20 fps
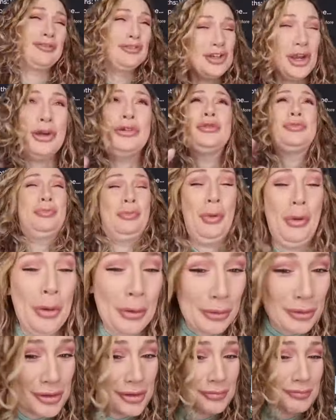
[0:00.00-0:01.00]
I've chose
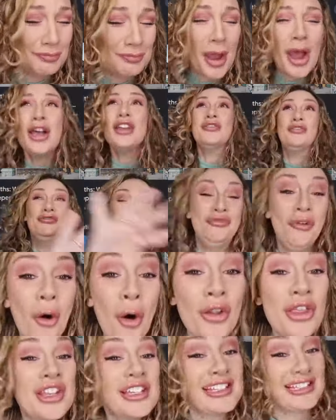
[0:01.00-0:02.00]
Boots
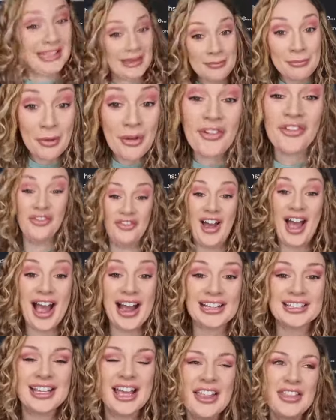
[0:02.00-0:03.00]
for the simple
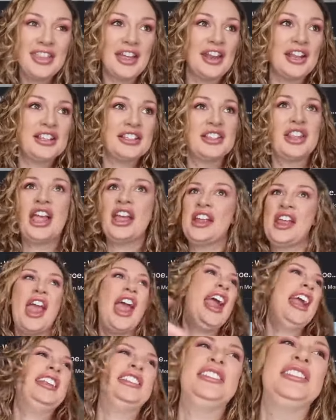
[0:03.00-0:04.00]
fact that it's like
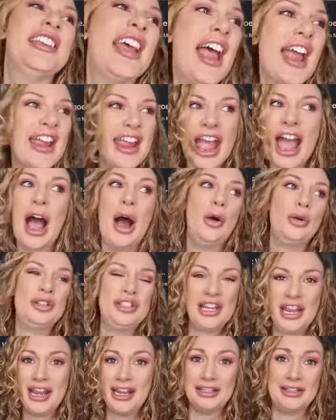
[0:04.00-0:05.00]
a day
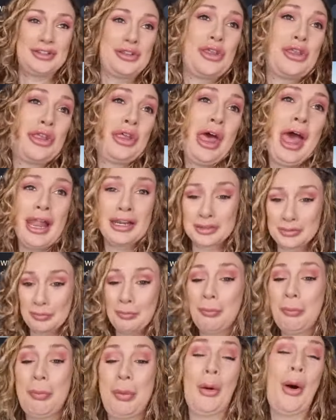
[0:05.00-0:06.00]
out. It's that
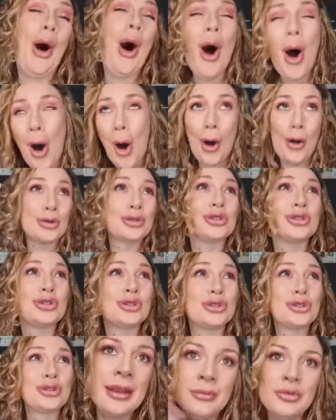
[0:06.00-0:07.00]

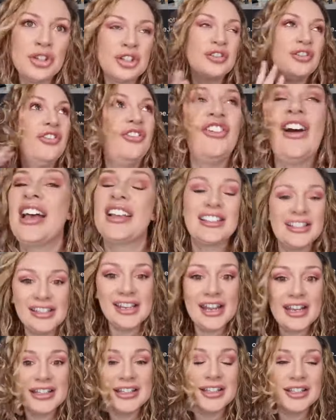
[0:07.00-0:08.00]
posh. I'm just
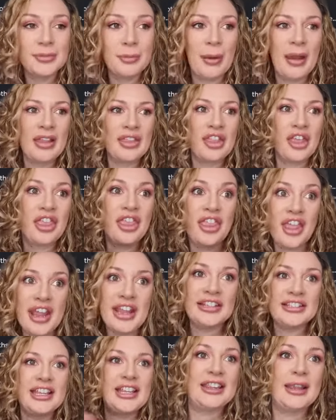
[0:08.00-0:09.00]
fascinated by the
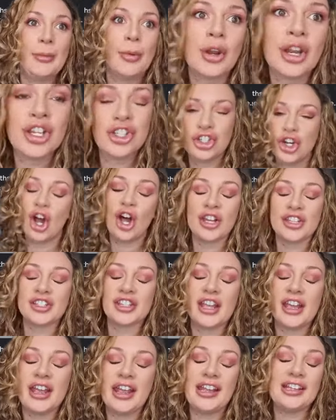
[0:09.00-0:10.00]
things that they put in jars
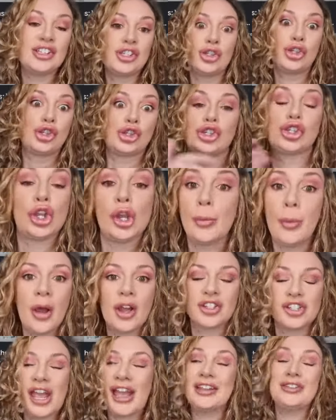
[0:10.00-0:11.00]
there. It's just so
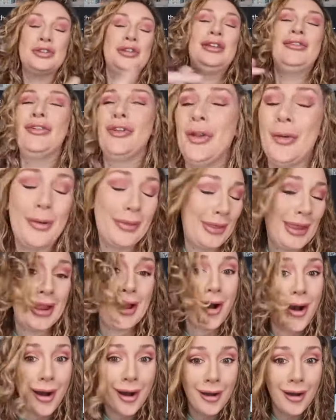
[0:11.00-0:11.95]
posh, I don't even know what they are.